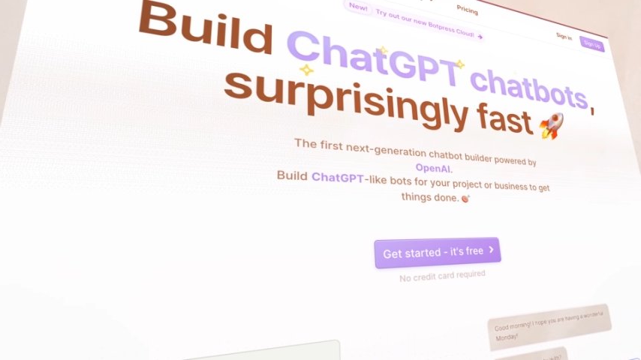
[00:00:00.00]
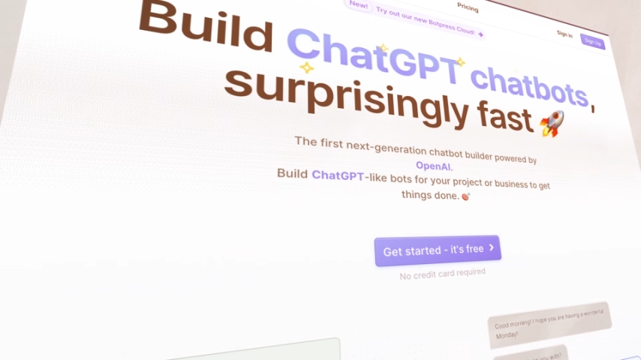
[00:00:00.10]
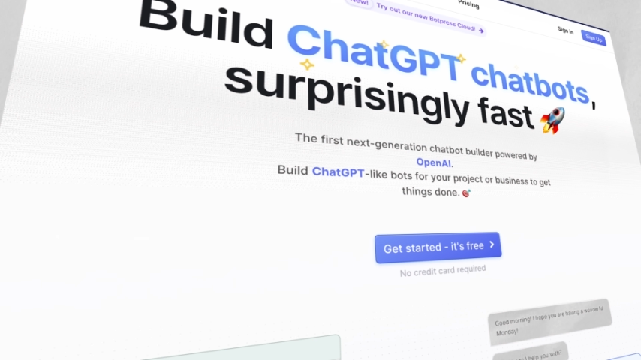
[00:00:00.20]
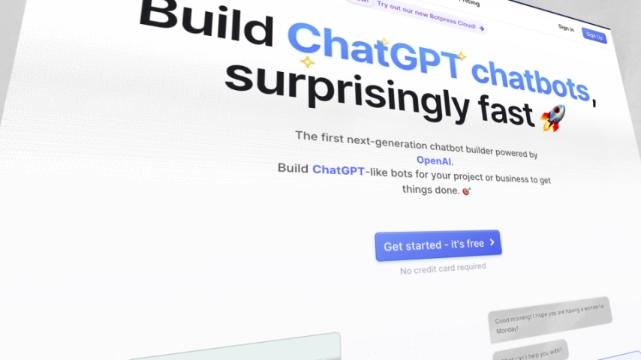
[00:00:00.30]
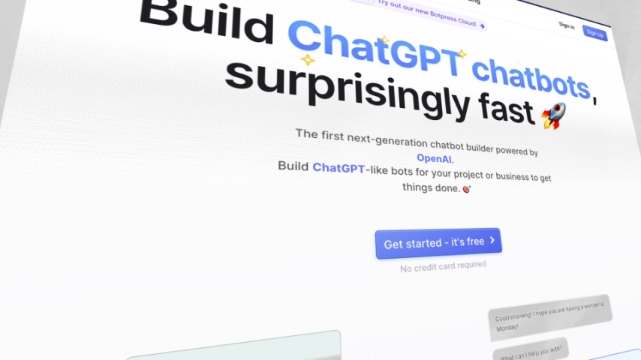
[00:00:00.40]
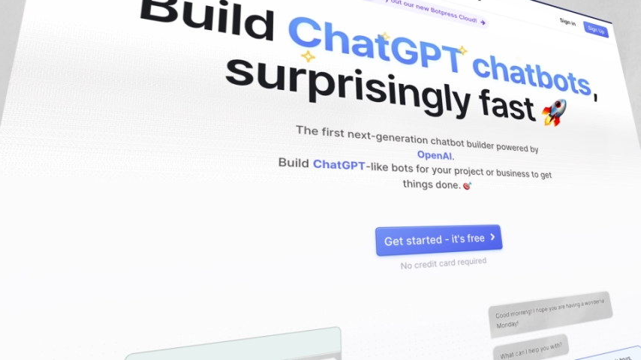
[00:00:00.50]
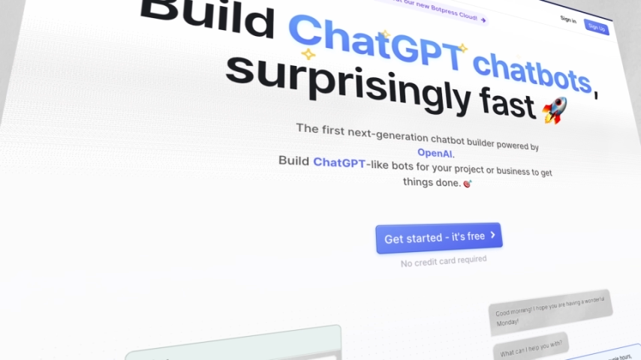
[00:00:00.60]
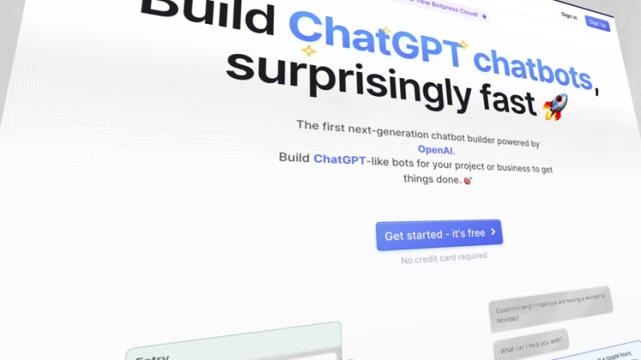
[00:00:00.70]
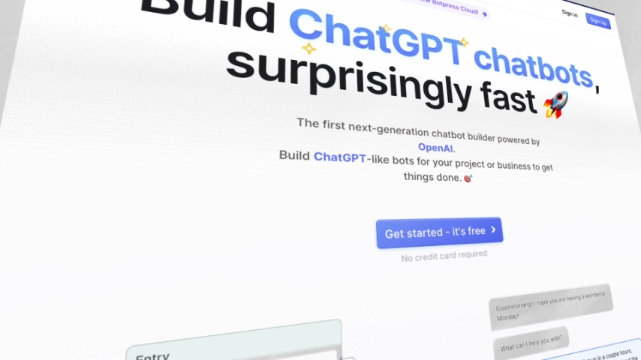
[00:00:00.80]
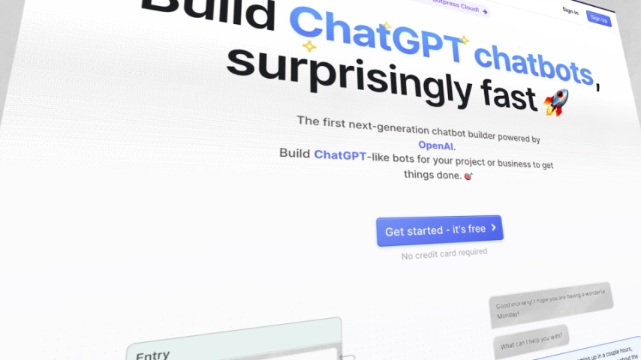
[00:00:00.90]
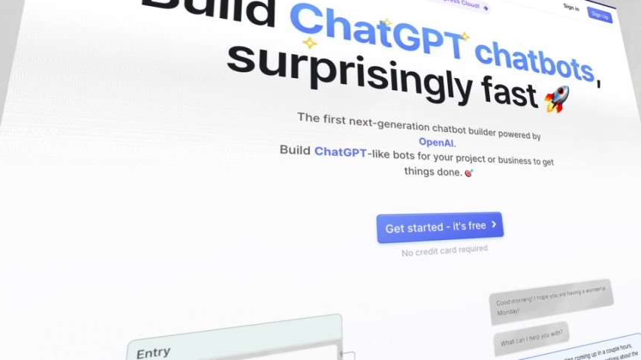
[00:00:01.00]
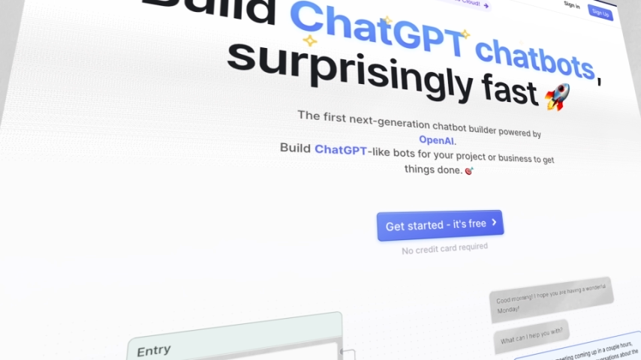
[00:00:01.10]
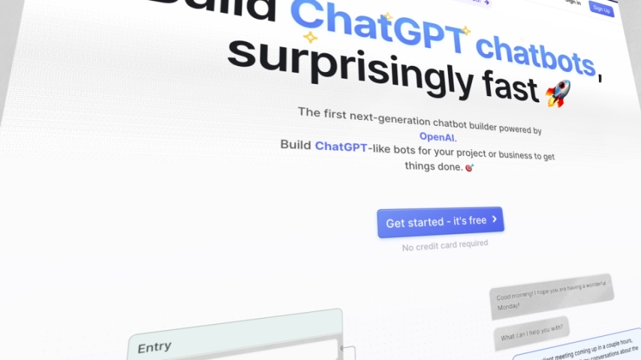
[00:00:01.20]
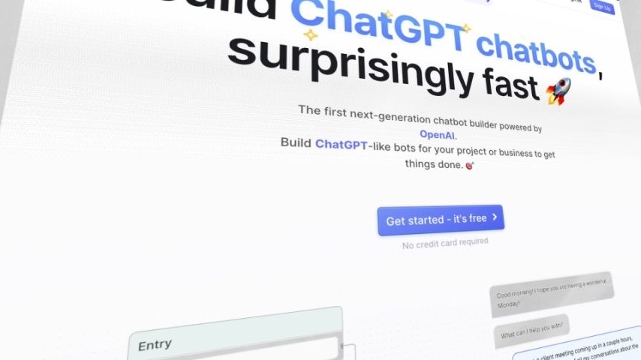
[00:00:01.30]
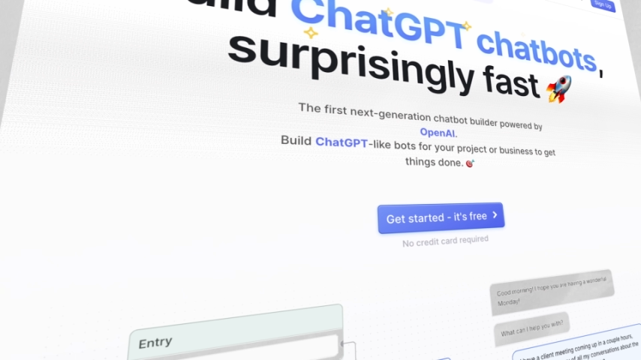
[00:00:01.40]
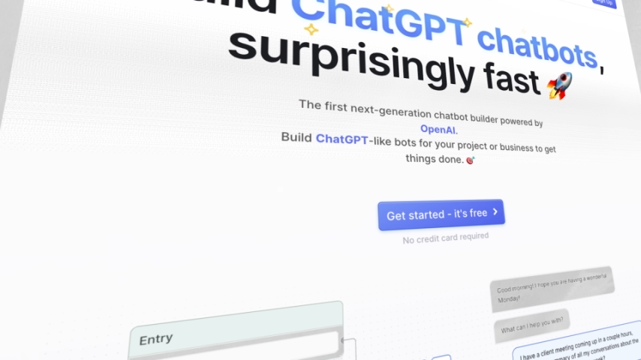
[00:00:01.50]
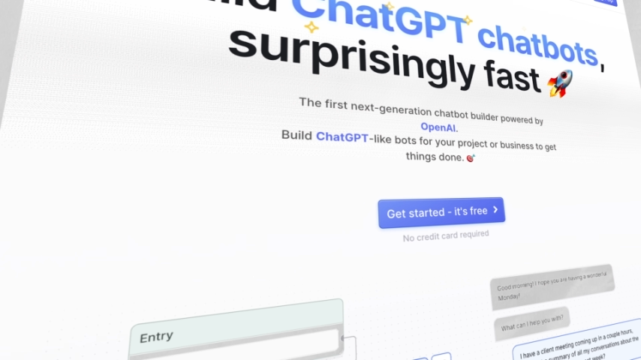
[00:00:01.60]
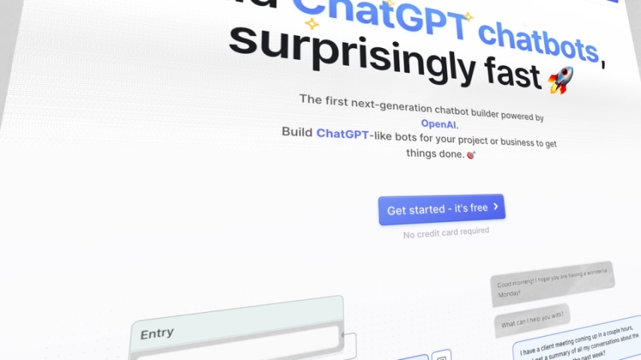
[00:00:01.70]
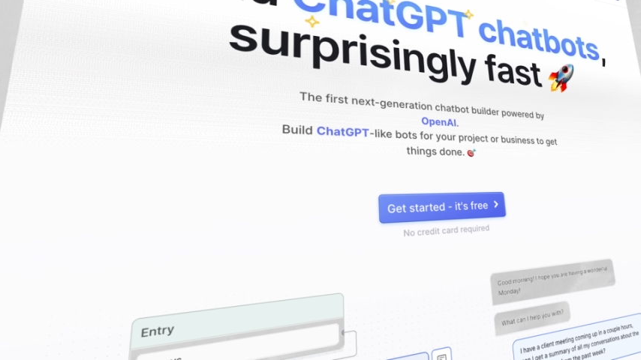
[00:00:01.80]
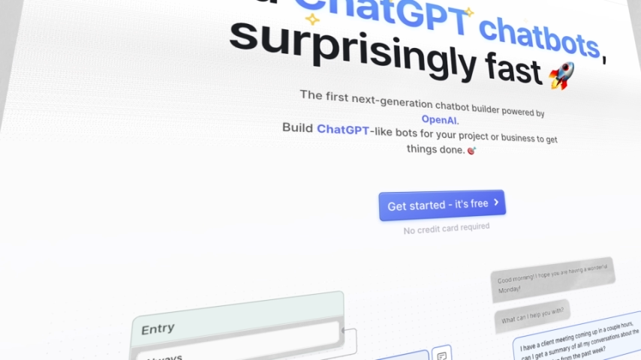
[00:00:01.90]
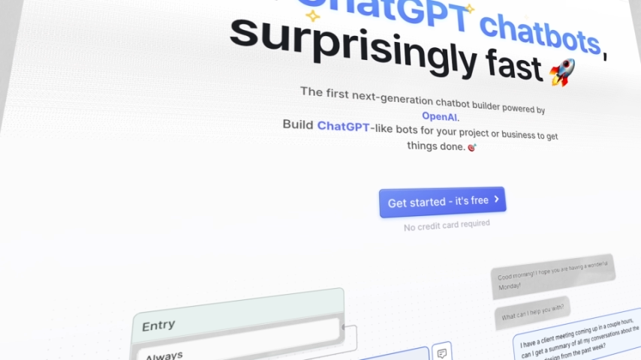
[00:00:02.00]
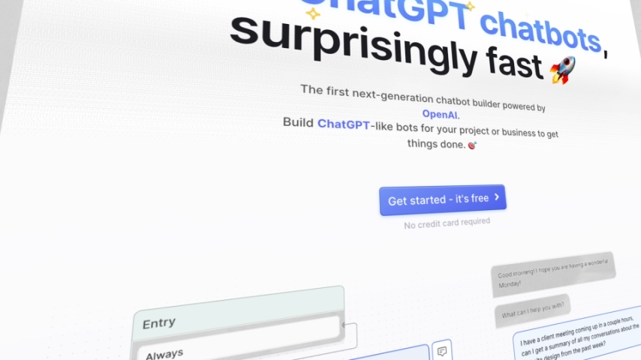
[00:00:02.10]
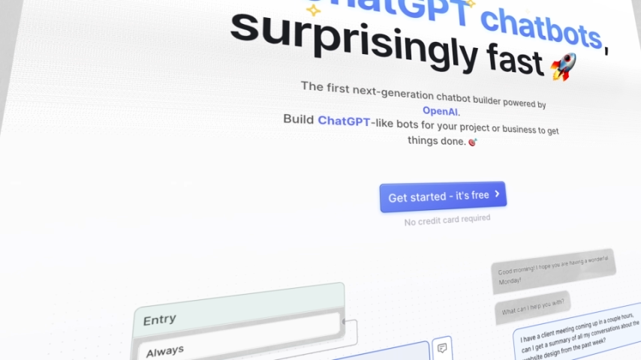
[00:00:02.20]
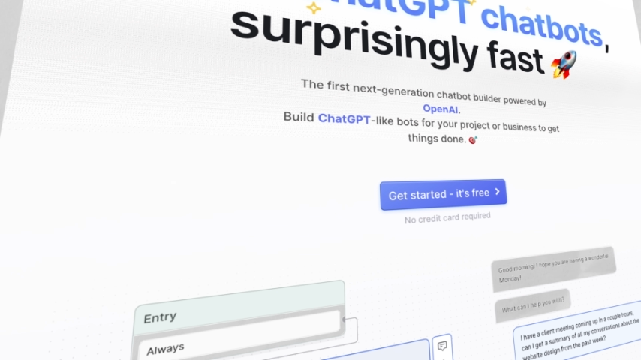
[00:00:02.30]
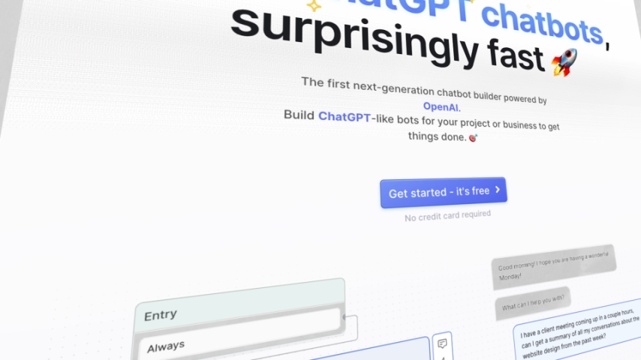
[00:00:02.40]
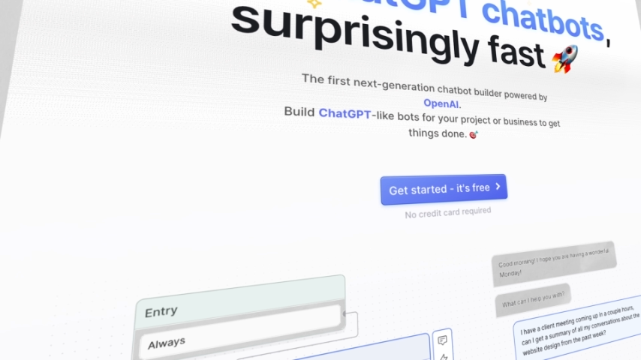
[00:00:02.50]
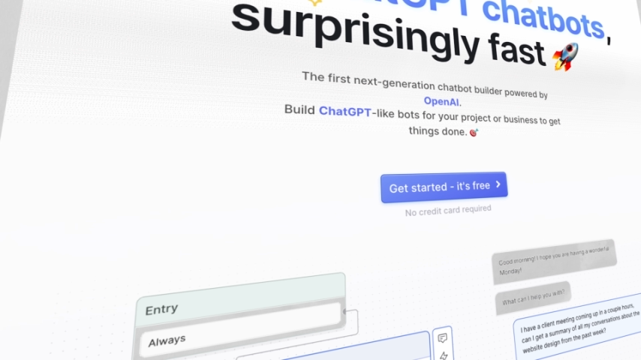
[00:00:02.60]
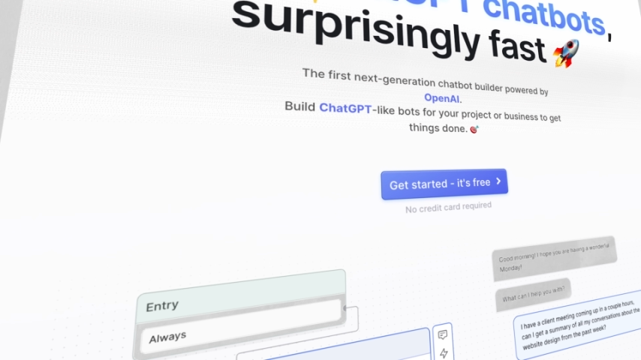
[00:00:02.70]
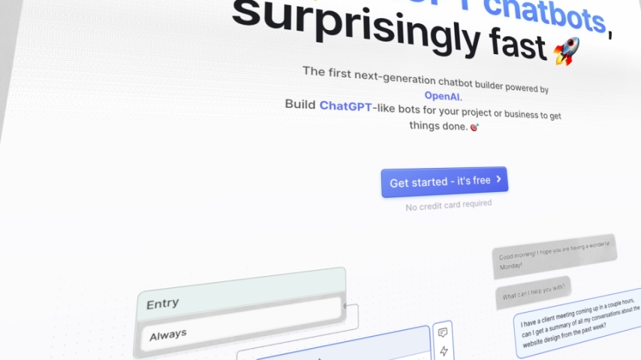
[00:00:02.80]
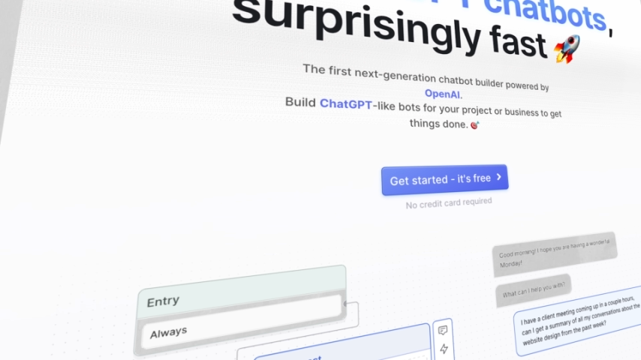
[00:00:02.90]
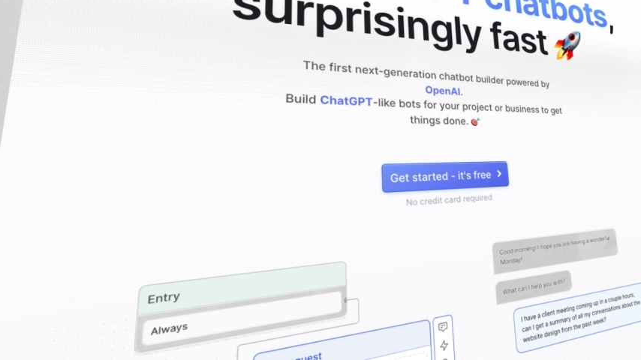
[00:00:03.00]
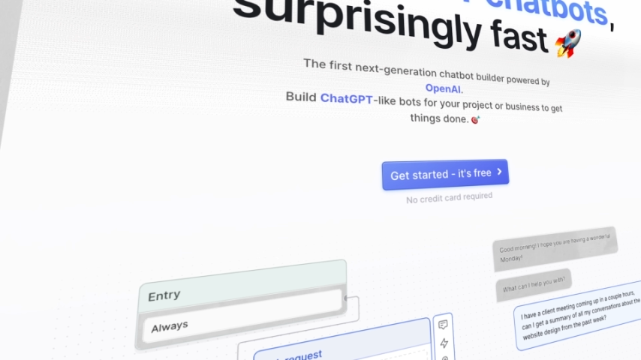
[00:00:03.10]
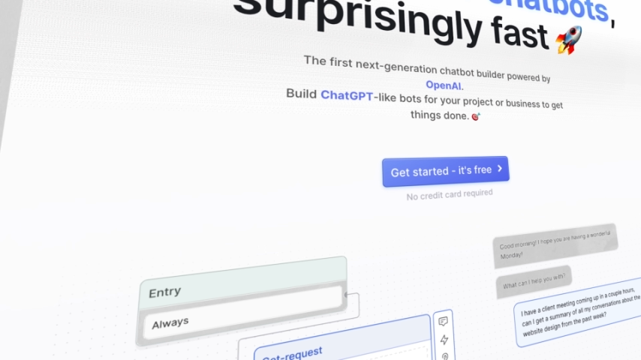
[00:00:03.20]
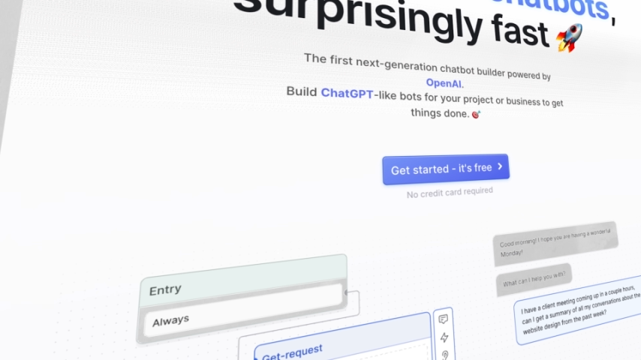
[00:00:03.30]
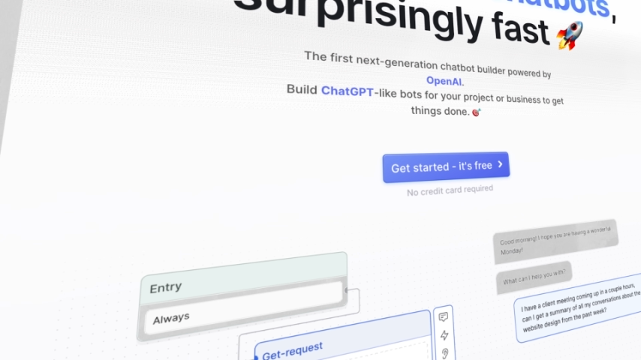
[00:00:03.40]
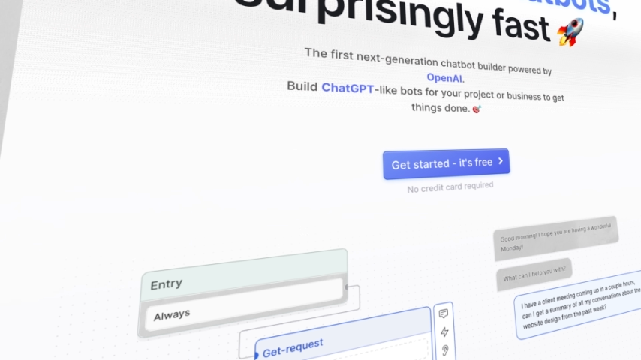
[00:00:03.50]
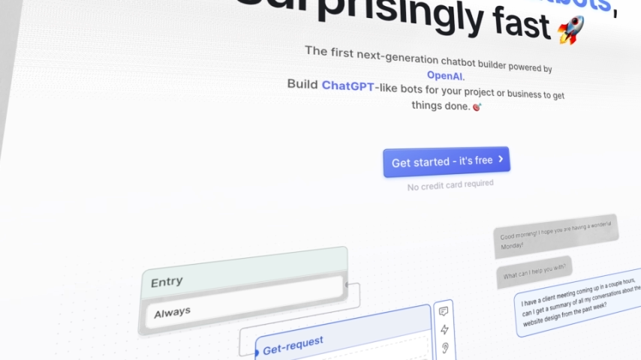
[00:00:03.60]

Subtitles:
Nobody's mouth can be seen.